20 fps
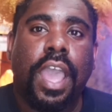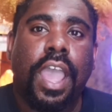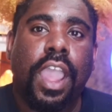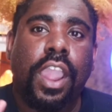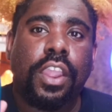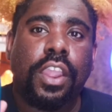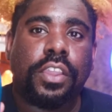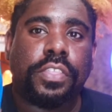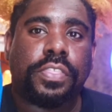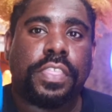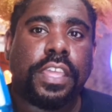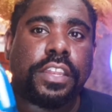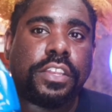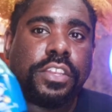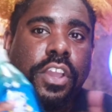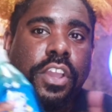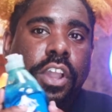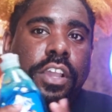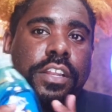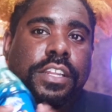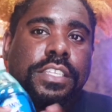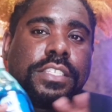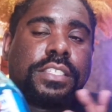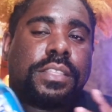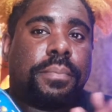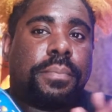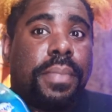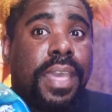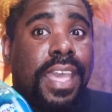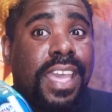I heard that Dawn is
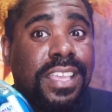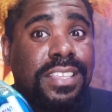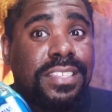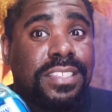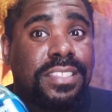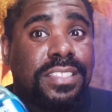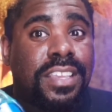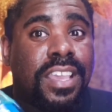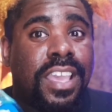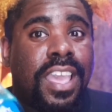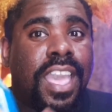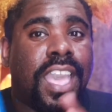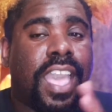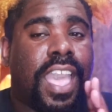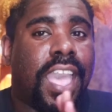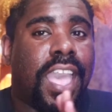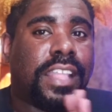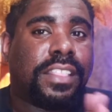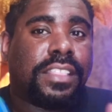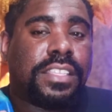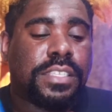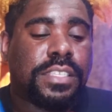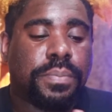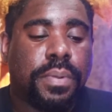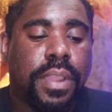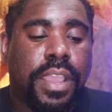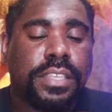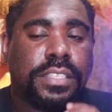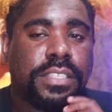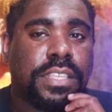the best at this
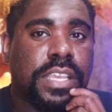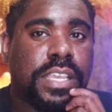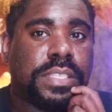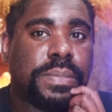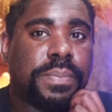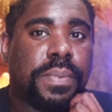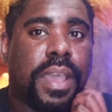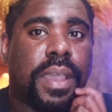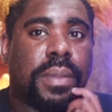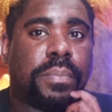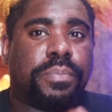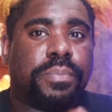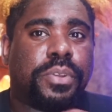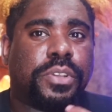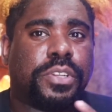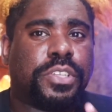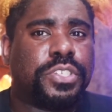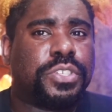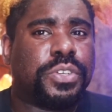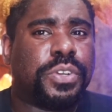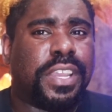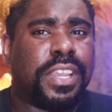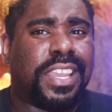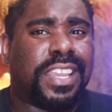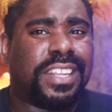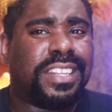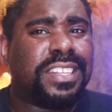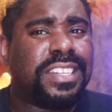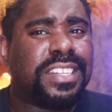process, but I'm pretty sure any